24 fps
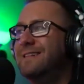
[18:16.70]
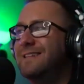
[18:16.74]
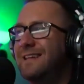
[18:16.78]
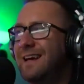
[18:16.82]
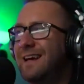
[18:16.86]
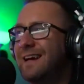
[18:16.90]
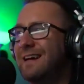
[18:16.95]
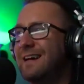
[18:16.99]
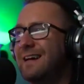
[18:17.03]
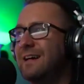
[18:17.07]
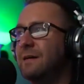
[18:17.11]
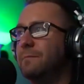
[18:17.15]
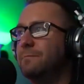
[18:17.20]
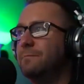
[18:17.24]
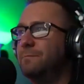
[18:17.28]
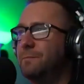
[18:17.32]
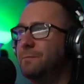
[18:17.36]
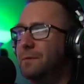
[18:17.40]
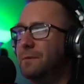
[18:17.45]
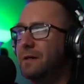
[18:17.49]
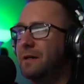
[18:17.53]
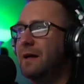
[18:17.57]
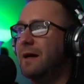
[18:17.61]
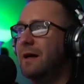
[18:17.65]
Yeah,
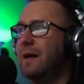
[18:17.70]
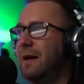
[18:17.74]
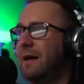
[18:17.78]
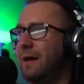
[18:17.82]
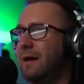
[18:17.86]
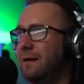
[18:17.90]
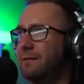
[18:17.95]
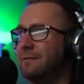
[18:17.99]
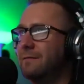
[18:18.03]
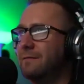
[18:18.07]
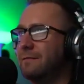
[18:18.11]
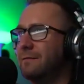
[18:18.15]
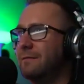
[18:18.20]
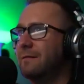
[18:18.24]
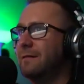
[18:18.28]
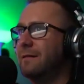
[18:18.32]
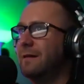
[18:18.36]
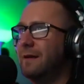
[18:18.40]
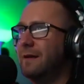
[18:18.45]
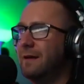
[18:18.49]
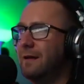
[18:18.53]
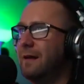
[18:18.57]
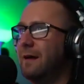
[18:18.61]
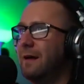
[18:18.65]
but
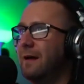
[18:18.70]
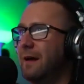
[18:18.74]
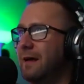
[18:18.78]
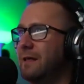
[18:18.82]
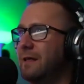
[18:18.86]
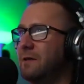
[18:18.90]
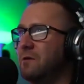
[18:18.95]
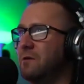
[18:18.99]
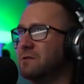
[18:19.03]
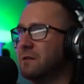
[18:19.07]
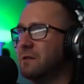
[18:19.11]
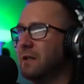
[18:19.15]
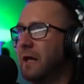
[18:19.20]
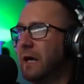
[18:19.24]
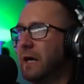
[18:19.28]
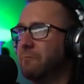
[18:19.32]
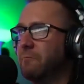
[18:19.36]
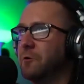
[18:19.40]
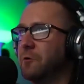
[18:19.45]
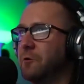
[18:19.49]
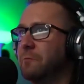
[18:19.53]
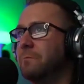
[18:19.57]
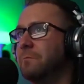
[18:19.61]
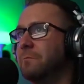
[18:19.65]
I used
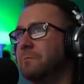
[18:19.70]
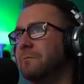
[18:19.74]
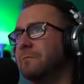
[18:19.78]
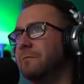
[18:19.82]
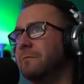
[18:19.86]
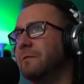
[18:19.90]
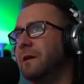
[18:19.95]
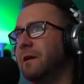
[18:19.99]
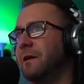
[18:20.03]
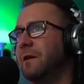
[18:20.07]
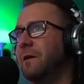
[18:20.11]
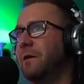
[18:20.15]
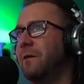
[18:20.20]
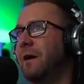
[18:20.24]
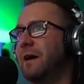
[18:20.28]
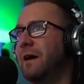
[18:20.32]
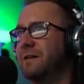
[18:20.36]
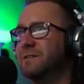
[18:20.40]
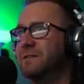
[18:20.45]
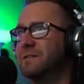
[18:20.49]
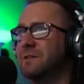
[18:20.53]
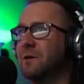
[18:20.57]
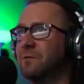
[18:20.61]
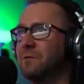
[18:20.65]
Lightroom,
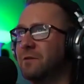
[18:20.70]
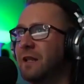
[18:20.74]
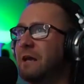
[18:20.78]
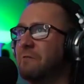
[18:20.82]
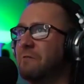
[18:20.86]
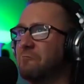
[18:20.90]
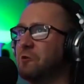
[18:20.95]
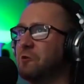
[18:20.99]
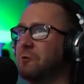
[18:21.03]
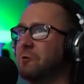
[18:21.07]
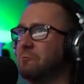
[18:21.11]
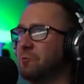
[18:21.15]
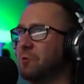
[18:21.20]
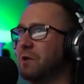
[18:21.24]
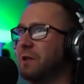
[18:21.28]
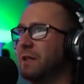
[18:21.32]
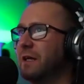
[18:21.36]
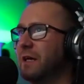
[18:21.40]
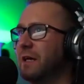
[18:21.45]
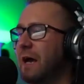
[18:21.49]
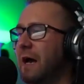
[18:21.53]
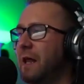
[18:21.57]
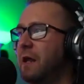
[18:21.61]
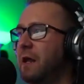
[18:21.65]
and so Lightroom
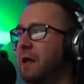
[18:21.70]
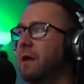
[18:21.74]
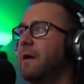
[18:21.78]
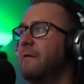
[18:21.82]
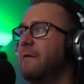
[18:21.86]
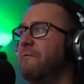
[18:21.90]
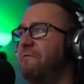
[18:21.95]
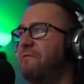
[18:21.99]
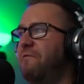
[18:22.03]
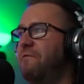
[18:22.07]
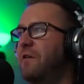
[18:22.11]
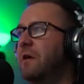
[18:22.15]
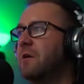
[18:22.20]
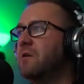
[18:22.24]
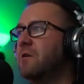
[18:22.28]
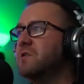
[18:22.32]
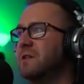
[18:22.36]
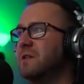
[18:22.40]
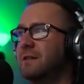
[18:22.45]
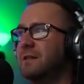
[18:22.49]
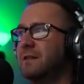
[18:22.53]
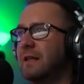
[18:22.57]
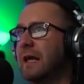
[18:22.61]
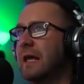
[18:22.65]
really kind of
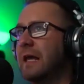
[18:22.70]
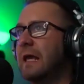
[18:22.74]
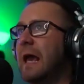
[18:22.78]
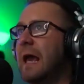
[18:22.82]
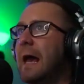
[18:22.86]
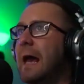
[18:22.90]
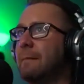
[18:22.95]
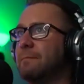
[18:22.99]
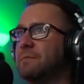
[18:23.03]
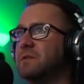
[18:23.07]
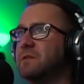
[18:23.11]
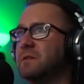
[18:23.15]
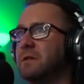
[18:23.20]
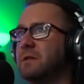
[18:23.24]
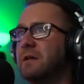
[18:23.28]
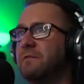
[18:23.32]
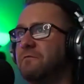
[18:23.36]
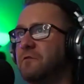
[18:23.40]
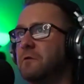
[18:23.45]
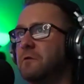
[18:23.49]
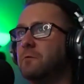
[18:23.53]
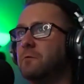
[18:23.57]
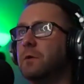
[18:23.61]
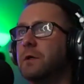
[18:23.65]
fills in the gaps,
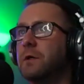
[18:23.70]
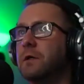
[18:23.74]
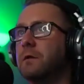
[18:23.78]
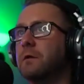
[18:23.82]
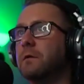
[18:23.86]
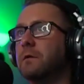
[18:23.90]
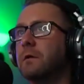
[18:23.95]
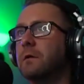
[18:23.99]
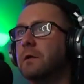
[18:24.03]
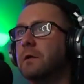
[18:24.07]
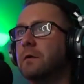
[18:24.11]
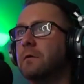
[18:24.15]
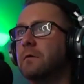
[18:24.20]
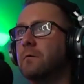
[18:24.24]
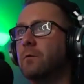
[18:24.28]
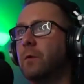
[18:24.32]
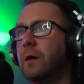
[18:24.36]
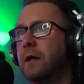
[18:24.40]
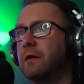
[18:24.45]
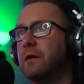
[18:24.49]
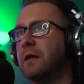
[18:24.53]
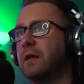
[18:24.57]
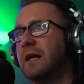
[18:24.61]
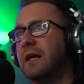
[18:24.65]
if you will,
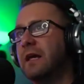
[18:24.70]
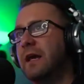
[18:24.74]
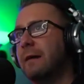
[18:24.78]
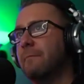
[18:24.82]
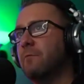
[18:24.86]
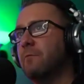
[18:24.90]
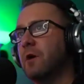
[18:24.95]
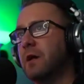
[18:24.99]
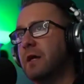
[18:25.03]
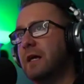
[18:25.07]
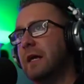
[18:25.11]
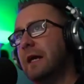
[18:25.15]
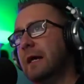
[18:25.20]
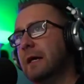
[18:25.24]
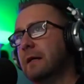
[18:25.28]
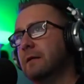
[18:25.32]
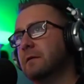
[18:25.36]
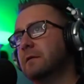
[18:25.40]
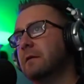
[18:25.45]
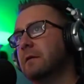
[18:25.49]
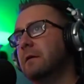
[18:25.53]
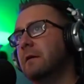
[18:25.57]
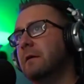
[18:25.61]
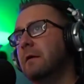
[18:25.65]
where the camera
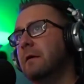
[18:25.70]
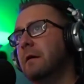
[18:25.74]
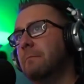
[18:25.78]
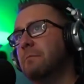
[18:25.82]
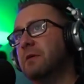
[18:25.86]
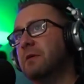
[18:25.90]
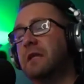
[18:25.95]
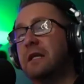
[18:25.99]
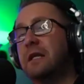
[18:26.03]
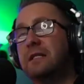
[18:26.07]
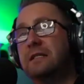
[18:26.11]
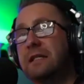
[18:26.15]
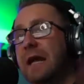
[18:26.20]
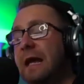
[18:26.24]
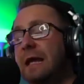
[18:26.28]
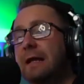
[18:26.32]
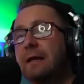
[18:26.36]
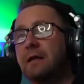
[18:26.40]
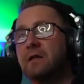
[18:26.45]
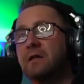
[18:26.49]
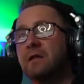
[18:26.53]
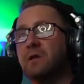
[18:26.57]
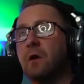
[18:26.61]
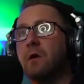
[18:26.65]
can't. But the
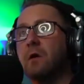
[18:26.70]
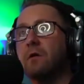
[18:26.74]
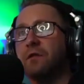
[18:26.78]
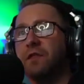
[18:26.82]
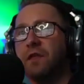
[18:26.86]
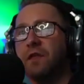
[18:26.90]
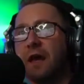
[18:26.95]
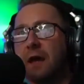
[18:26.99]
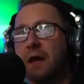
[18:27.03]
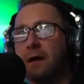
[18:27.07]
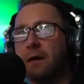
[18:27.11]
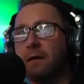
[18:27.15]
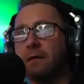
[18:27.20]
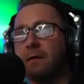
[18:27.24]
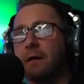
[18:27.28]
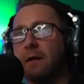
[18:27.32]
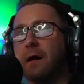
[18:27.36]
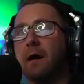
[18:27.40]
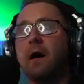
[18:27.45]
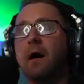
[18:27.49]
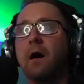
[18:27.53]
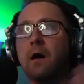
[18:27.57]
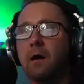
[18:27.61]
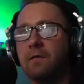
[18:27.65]
data is all there
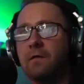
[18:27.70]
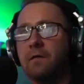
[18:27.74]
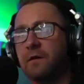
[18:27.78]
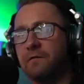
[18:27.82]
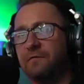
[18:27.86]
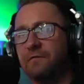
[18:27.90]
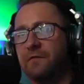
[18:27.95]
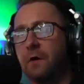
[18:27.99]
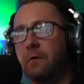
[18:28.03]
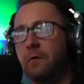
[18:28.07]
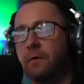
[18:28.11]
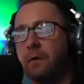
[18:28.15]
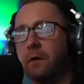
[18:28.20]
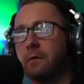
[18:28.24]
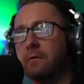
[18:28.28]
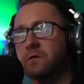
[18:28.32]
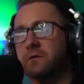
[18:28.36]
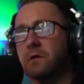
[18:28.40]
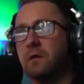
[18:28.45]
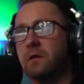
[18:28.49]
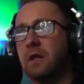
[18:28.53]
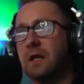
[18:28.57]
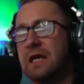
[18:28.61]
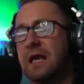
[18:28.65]
on the photo.
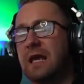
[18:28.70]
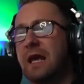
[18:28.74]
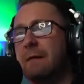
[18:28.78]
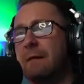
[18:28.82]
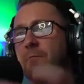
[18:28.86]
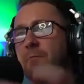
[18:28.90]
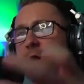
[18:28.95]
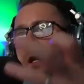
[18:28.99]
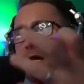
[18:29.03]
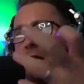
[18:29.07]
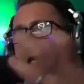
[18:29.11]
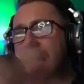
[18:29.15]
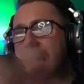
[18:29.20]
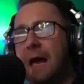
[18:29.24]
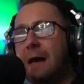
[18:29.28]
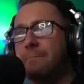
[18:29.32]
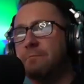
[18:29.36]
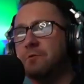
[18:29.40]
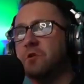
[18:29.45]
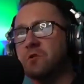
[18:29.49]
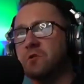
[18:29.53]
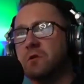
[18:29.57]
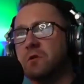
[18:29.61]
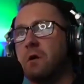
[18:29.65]
So the camera
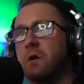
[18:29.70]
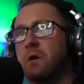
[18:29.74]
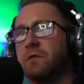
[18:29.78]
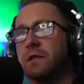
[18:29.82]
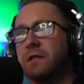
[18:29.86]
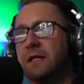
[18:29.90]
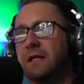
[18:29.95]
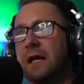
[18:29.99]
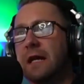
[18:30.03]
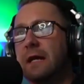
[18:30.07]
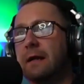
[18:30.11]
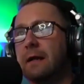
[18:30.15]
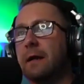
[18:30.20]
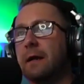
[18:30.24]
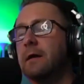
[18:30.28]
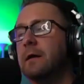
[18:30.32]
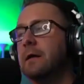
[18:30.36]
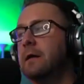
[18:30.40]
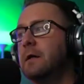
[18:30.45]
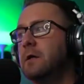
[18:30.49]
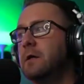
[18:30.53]
captures all the data.